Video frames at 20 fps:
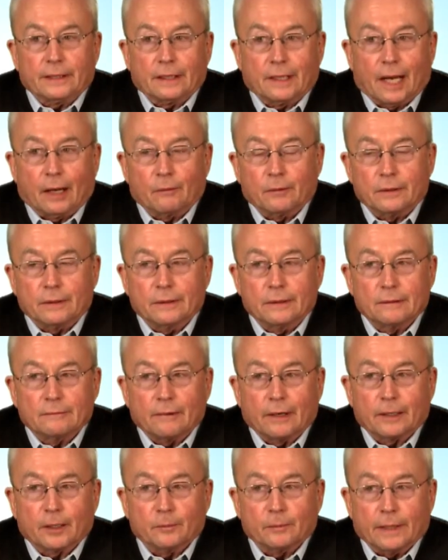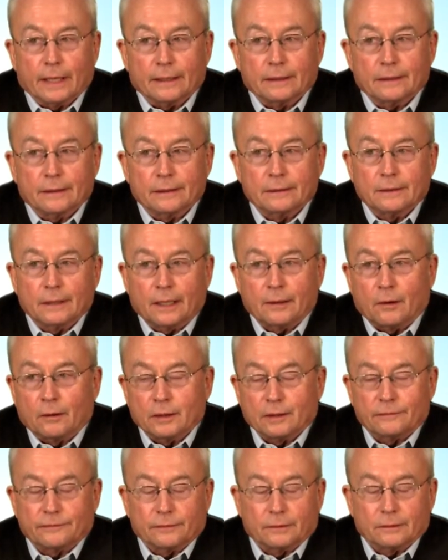that I would recommend, not
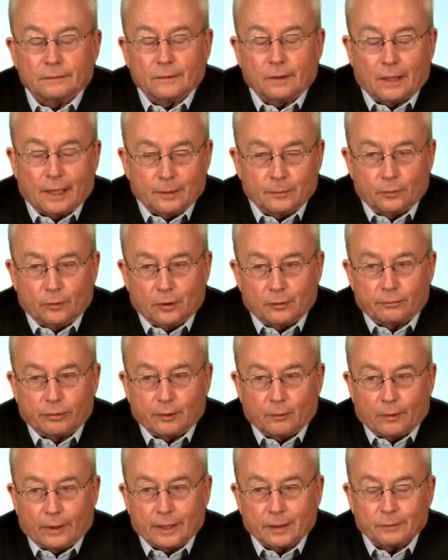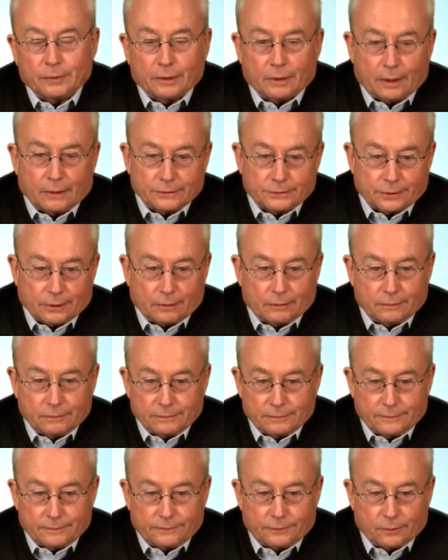only for onboard pre-wetting, but also
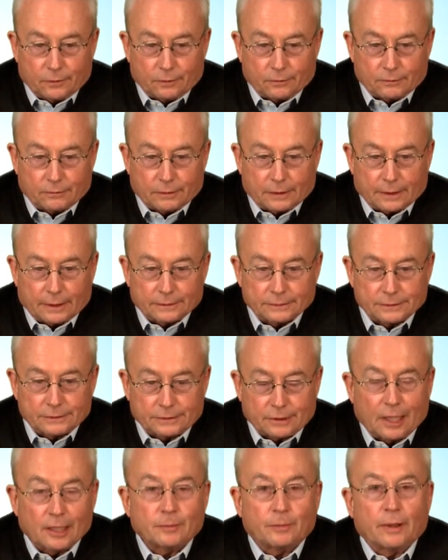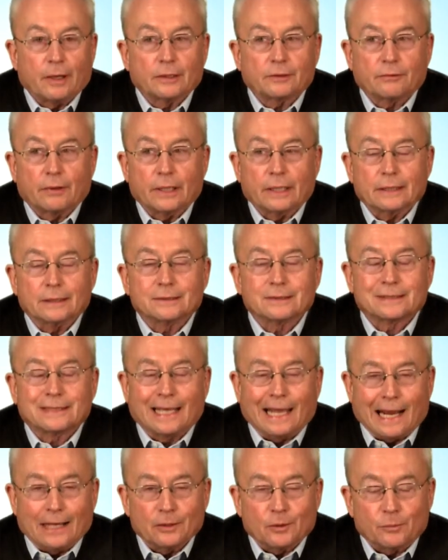for stockpile treating, is
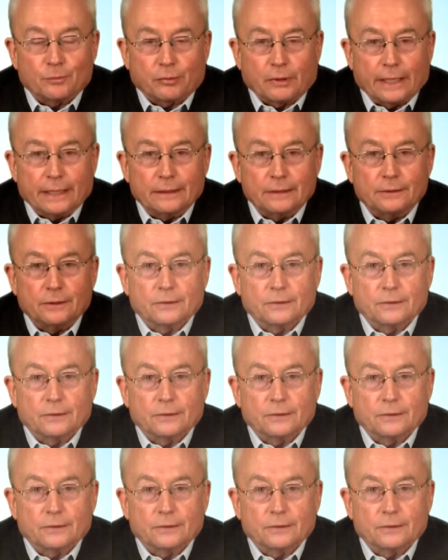calibrate your